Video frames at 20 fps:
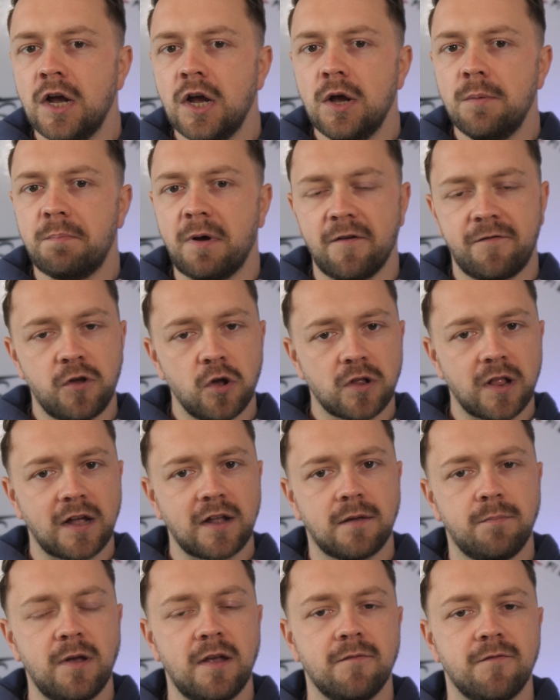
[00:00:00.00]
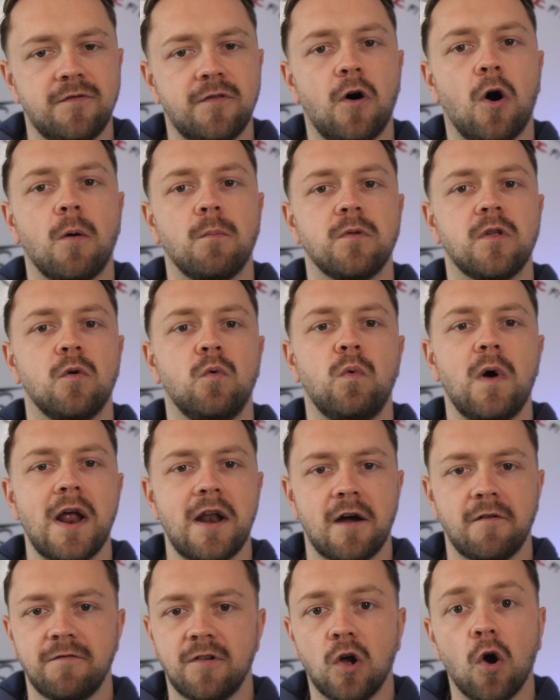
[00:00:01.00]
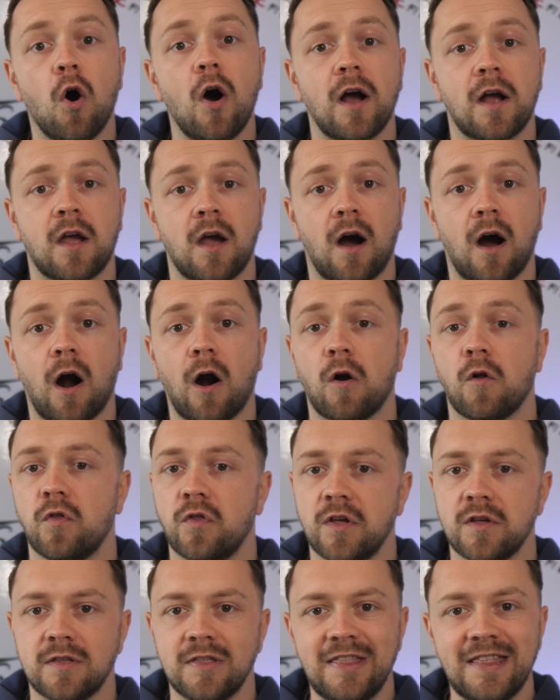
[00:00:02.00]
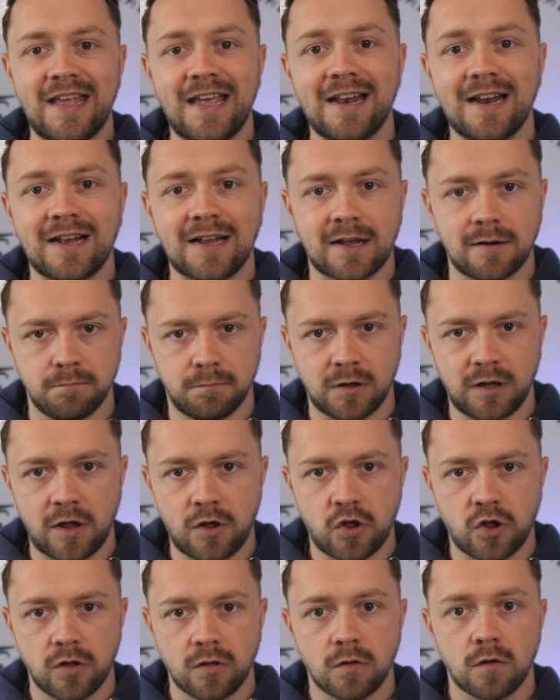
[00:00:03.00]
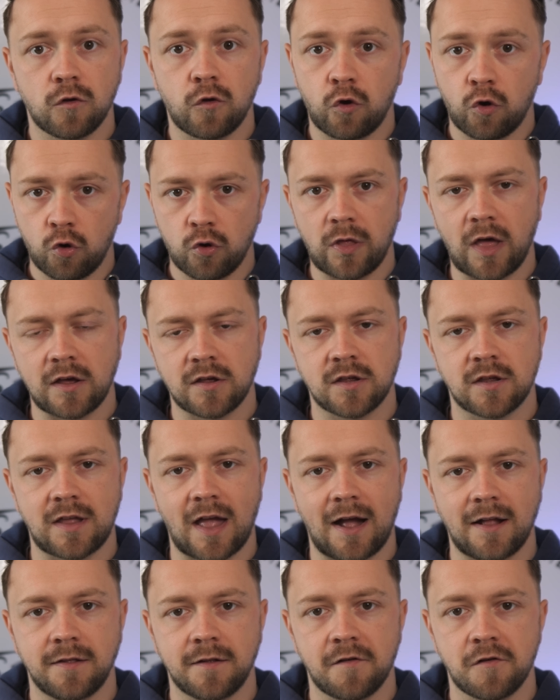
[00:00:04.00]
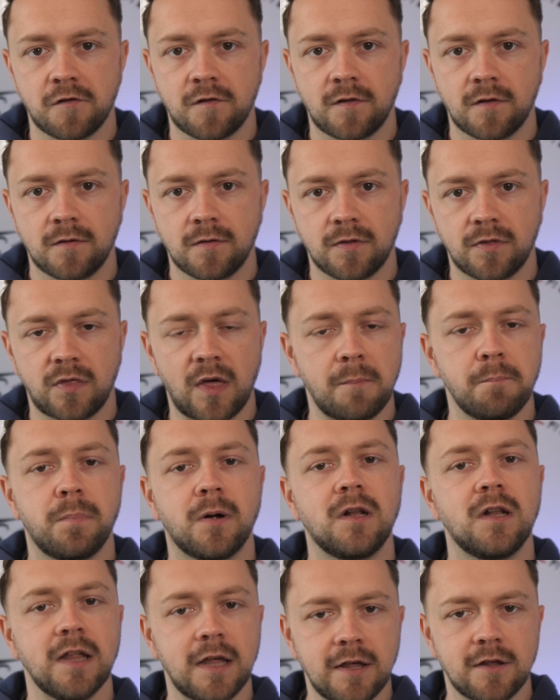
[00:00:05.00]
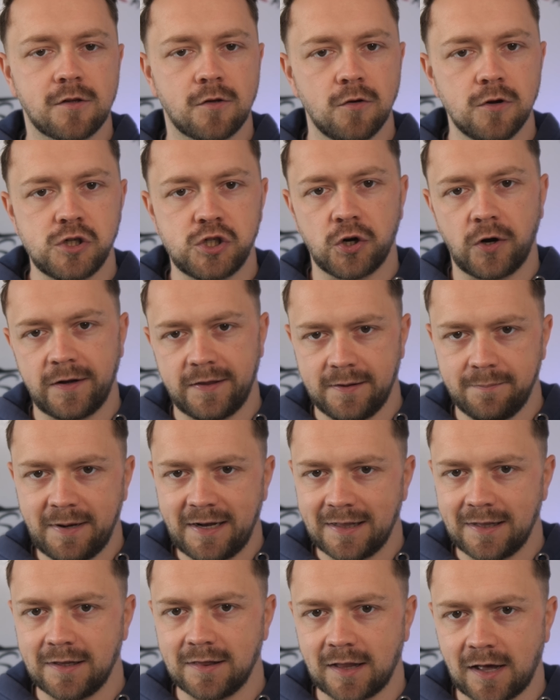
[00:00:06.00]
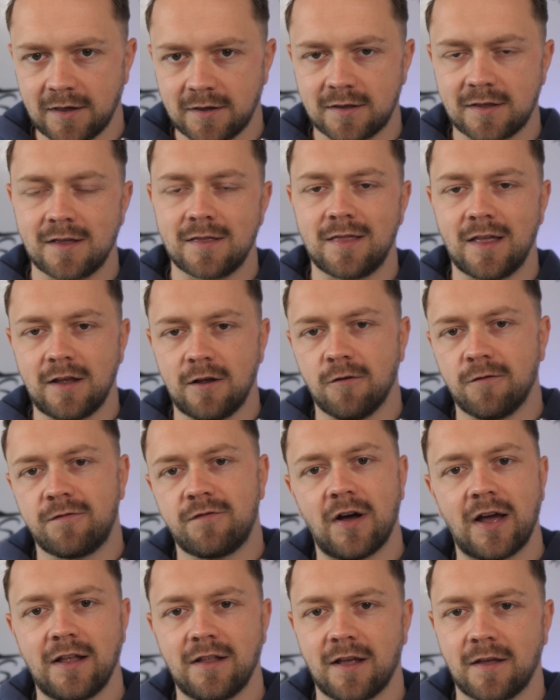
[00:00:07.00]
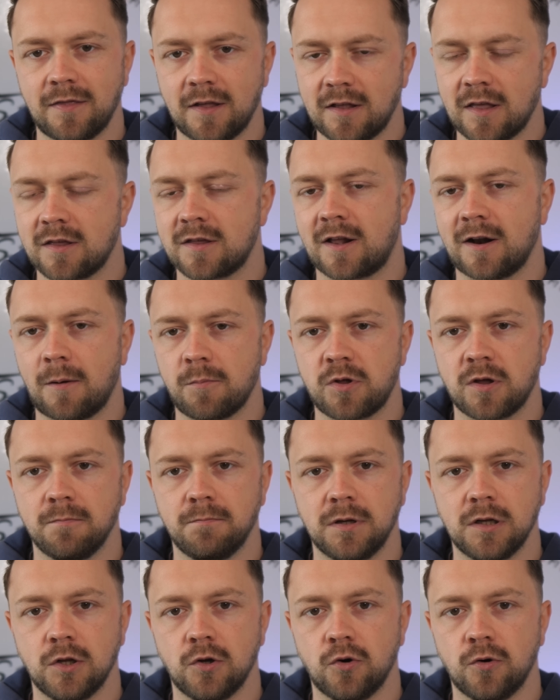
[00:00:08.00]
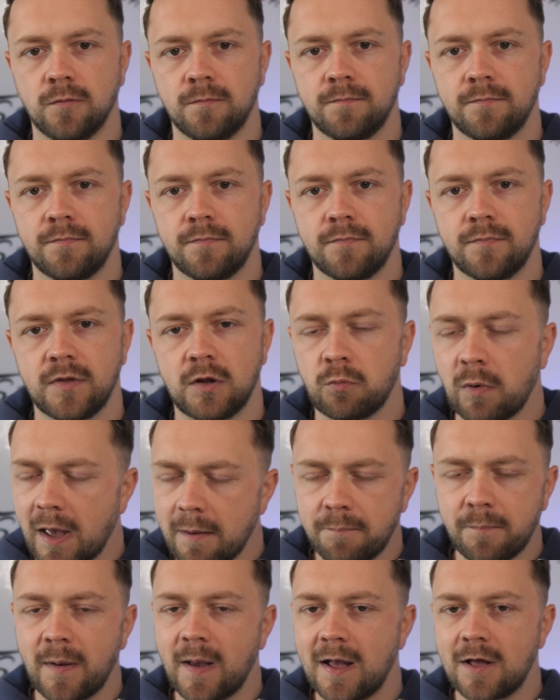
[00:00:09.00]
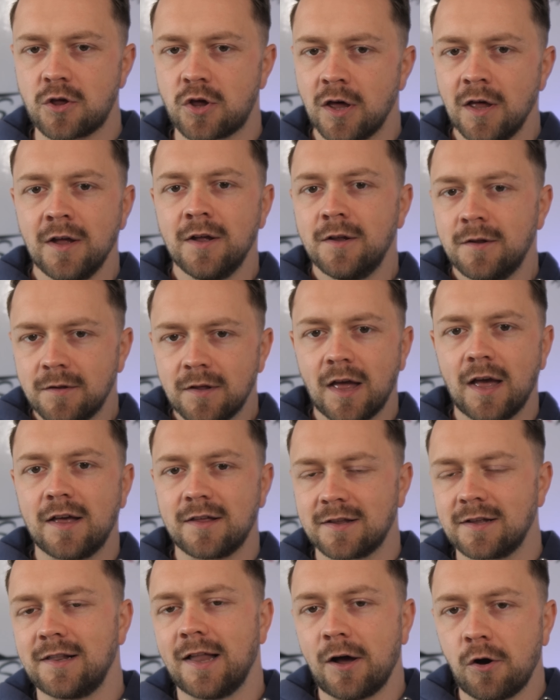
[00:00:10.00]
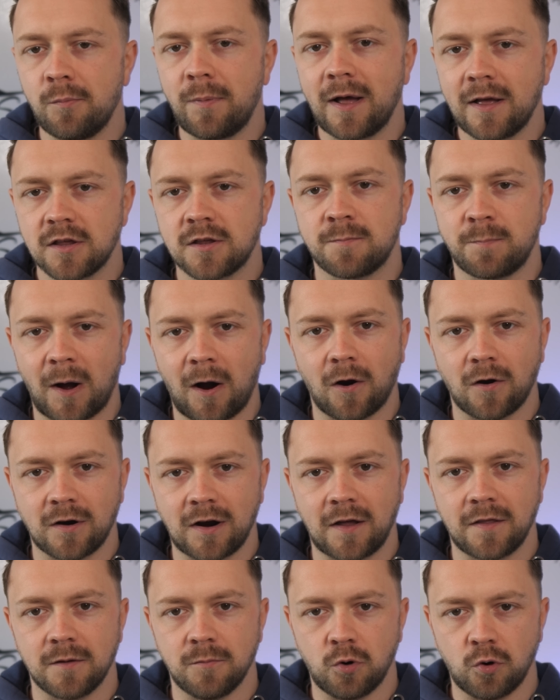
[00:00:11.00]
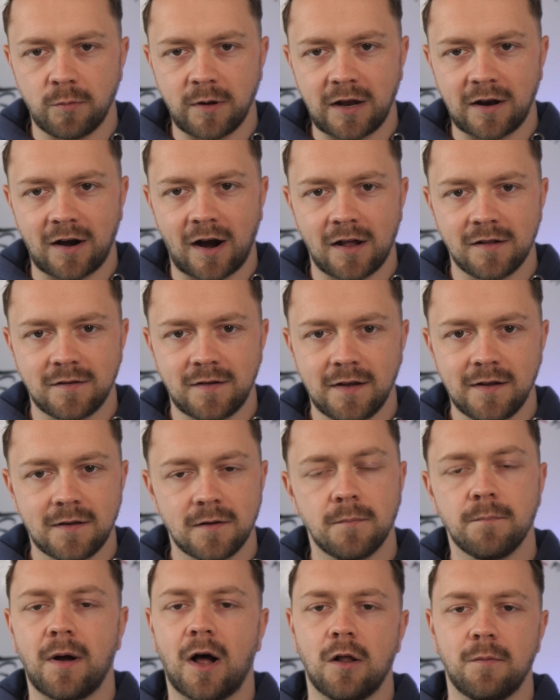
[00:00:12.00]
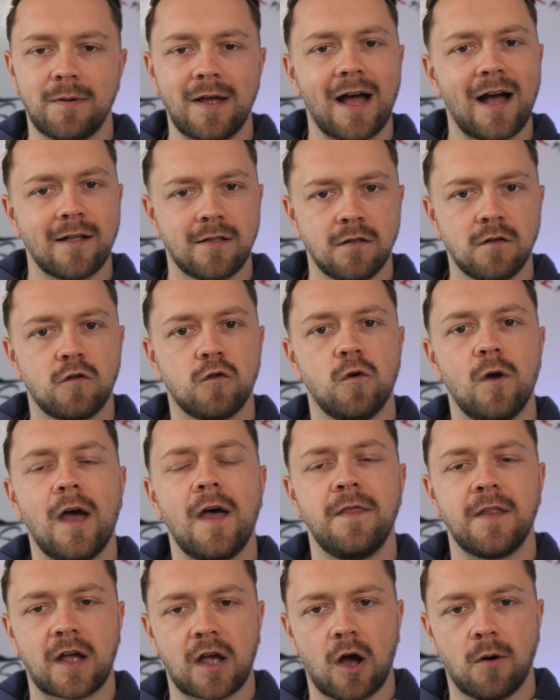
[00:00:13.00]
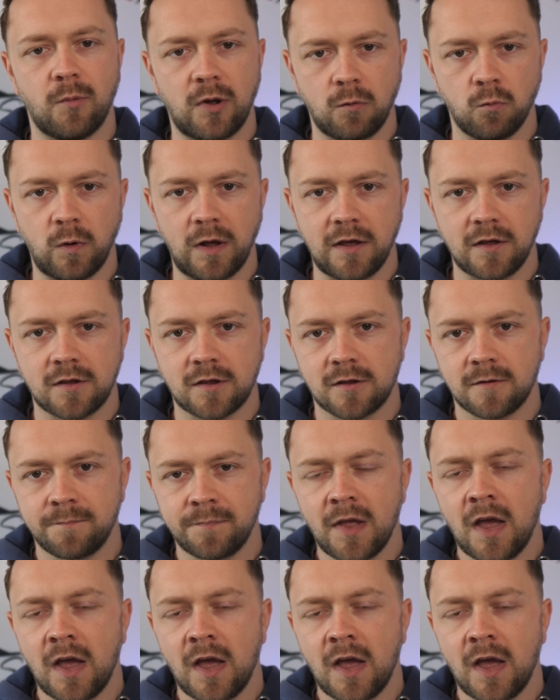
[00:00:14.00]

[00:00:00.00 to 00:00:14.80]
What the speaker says: But if you'd like to be informed when I've got a car that's nearing completion to this standard, then please do join the mailing list that you'll find in the description below. The webpage is a little bit spartan at the moment, granted, but I'll be adding to it in the coming weeks.